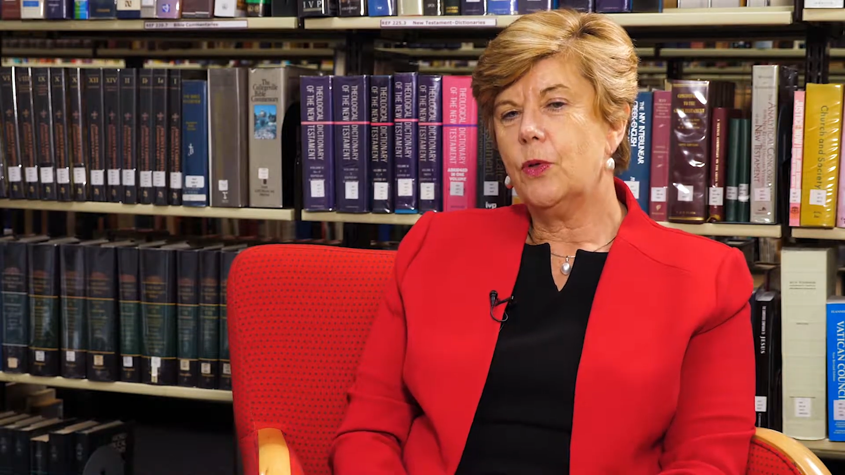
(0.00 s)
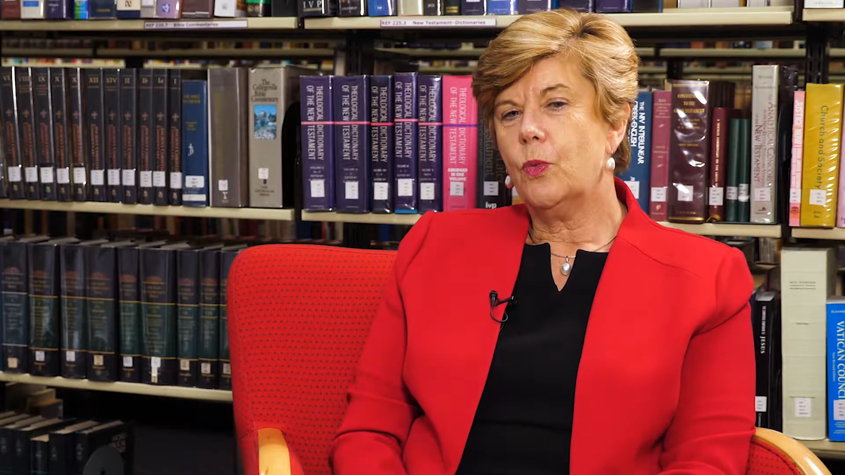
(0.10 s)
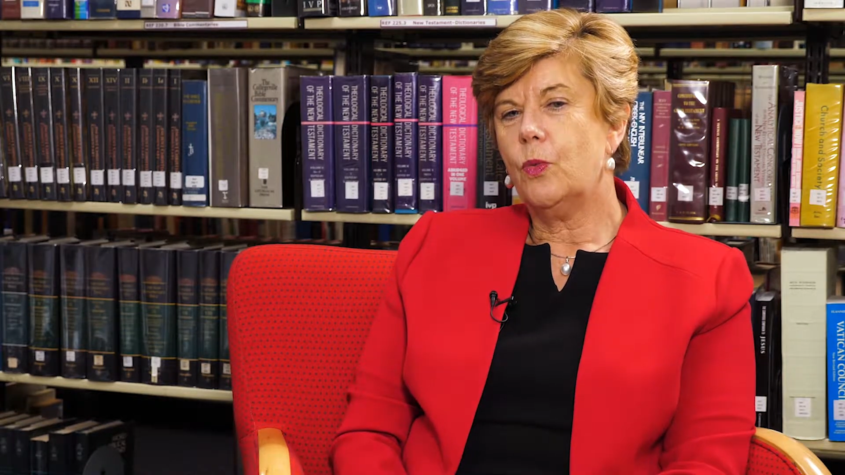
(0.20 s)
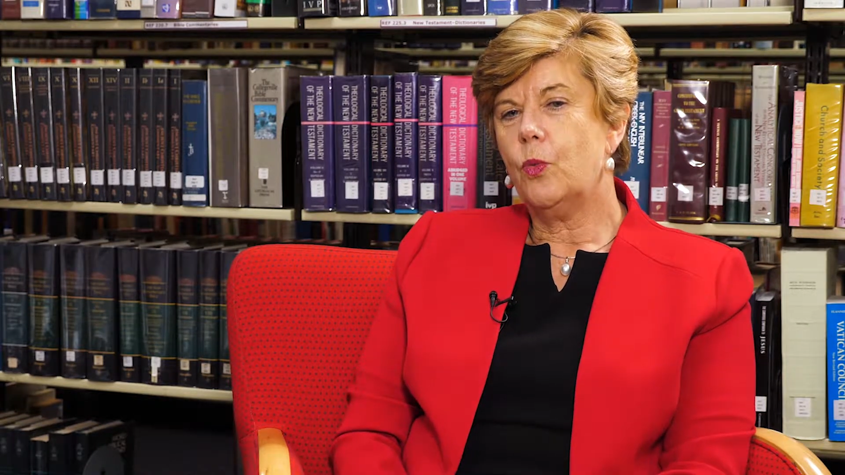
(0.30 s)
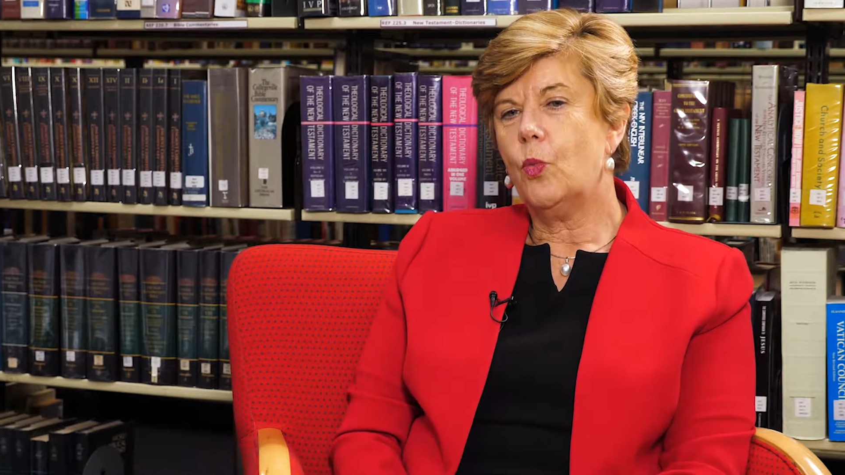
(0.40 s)

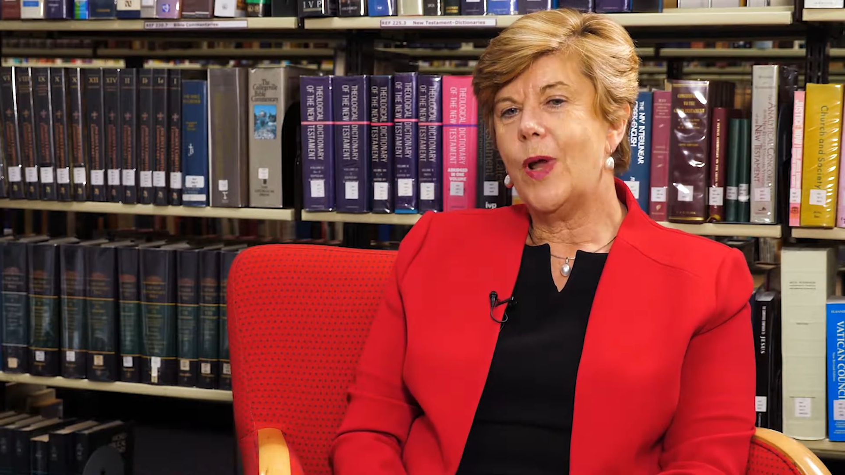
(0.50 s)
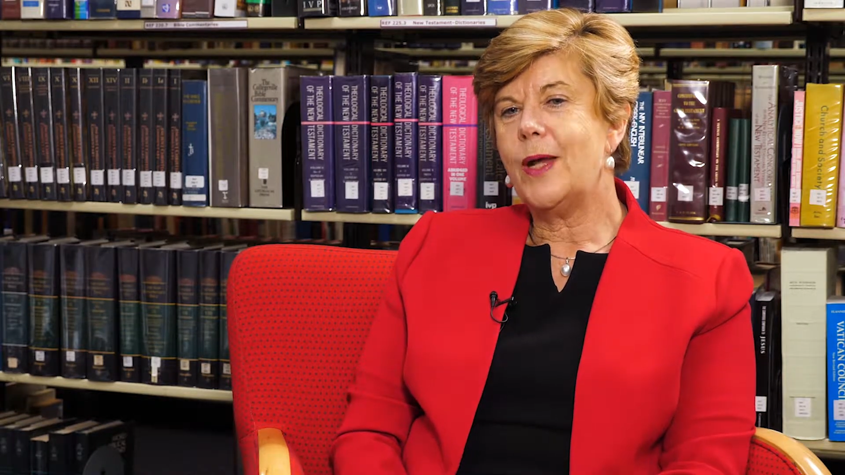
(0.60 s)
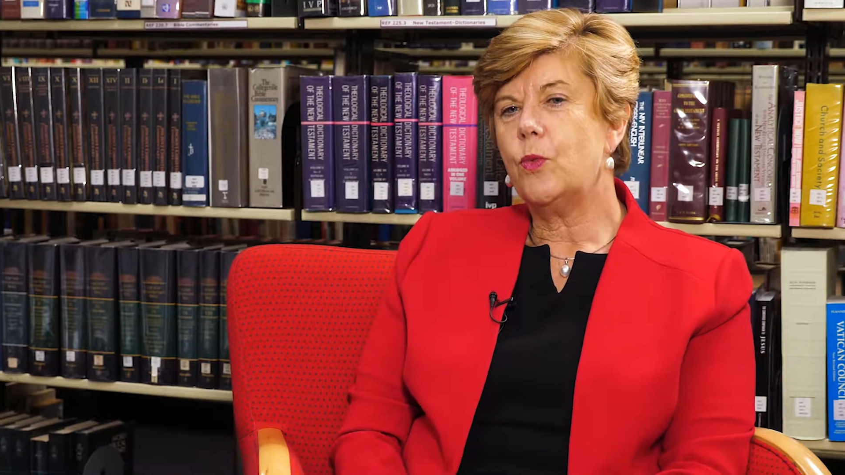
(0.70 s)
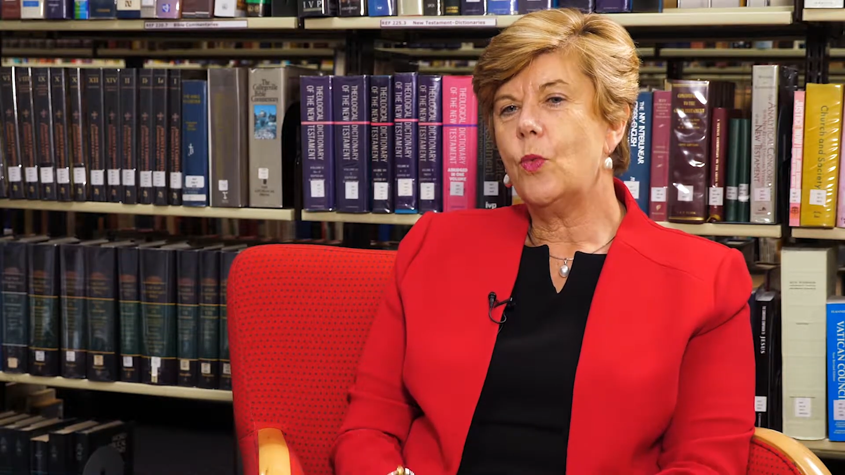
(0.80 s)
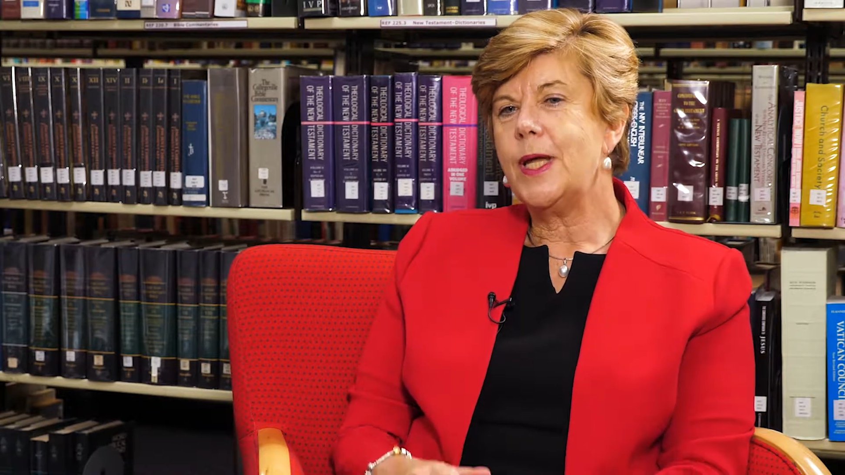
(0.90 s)

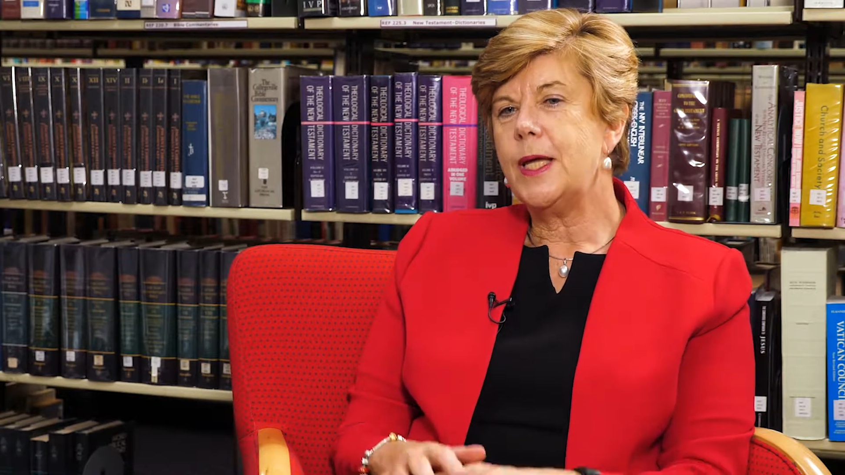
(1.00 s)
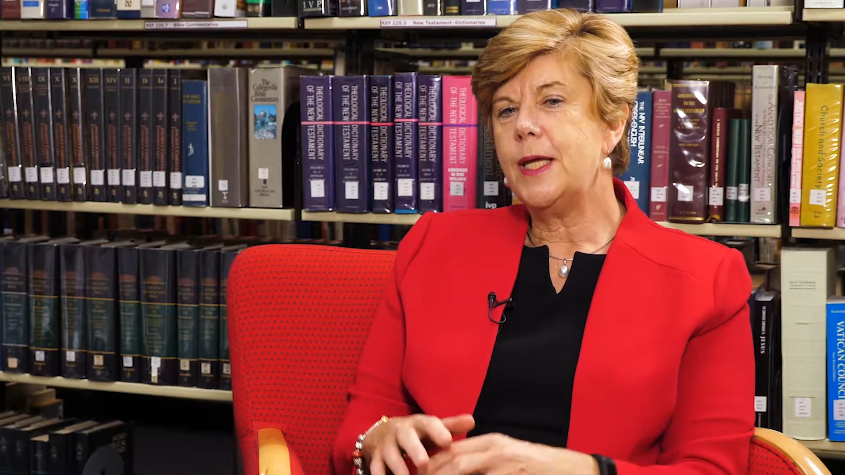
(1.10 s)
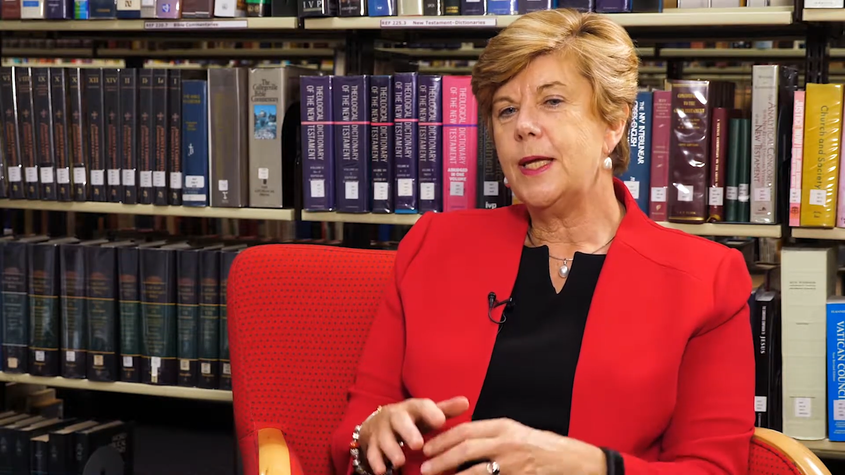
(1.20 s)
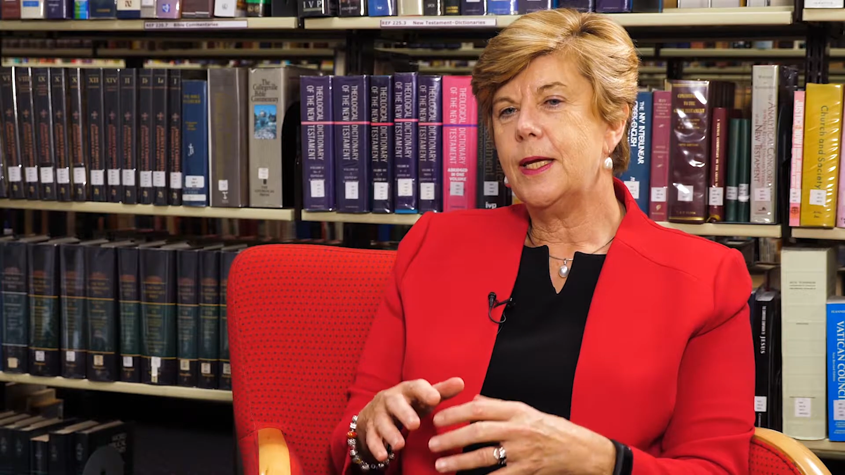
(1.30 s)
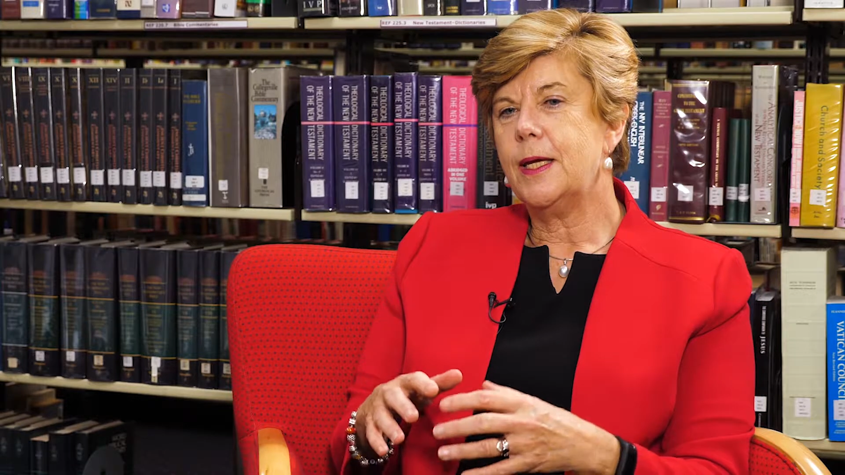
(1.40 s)
when
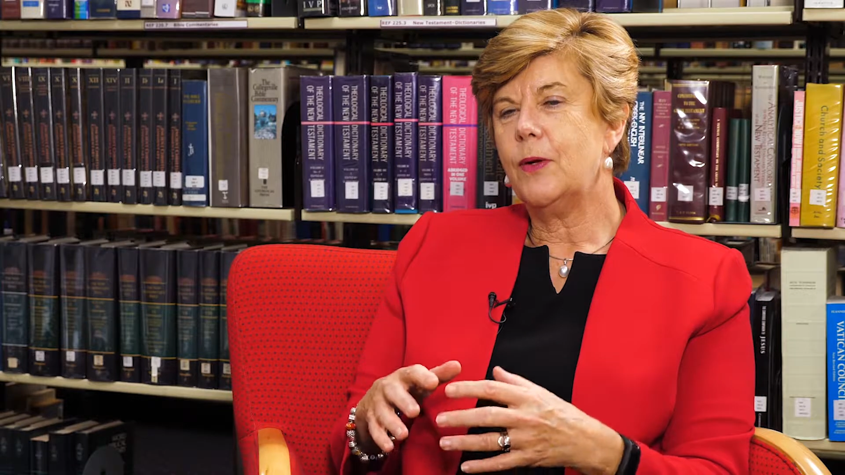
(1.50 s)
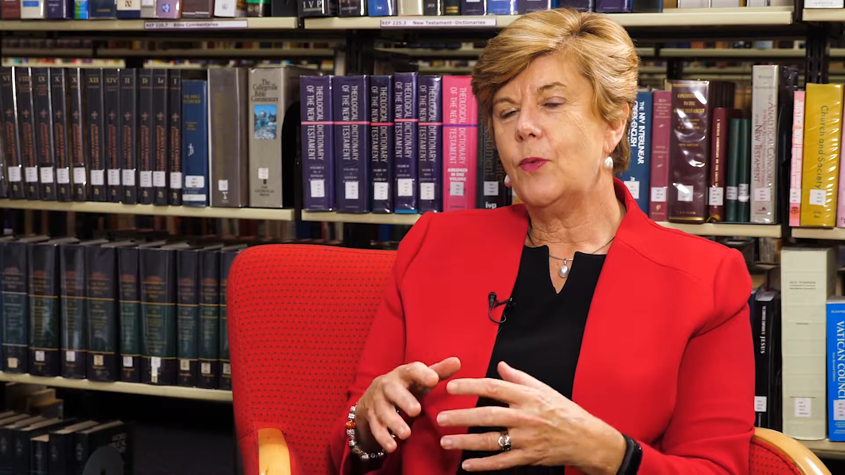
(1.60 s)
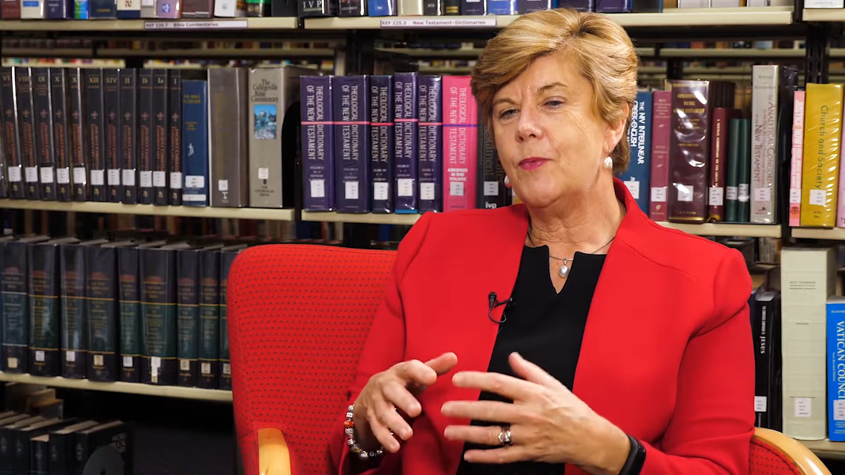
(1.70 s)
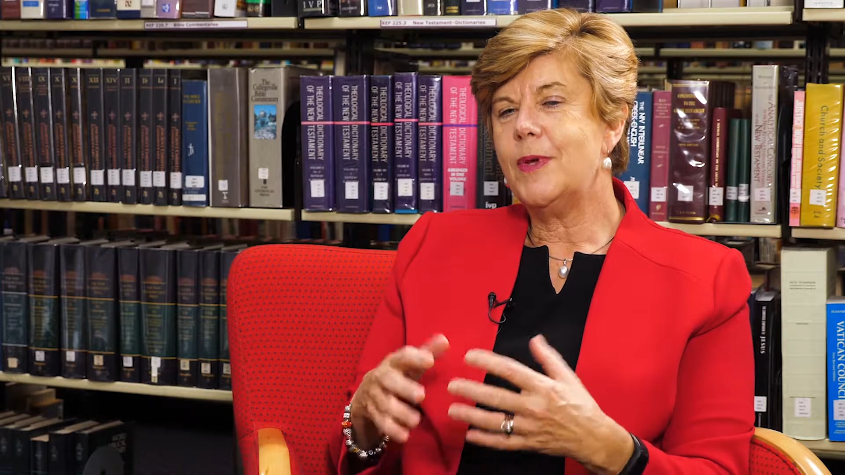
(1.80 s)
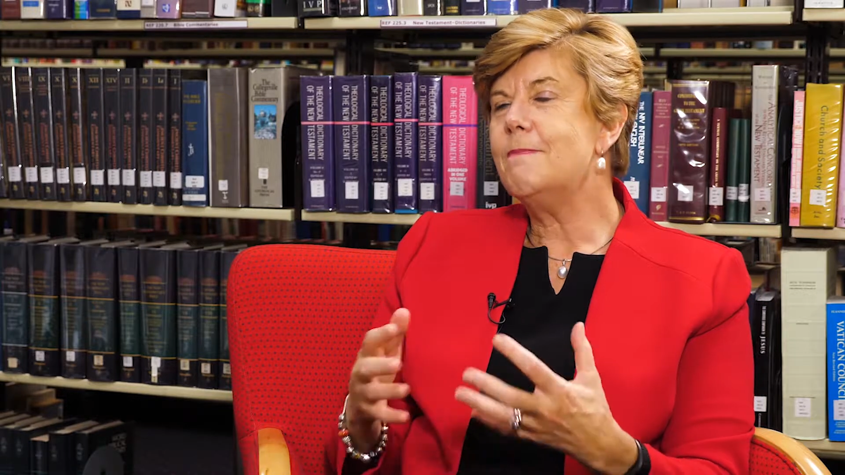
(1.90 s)
we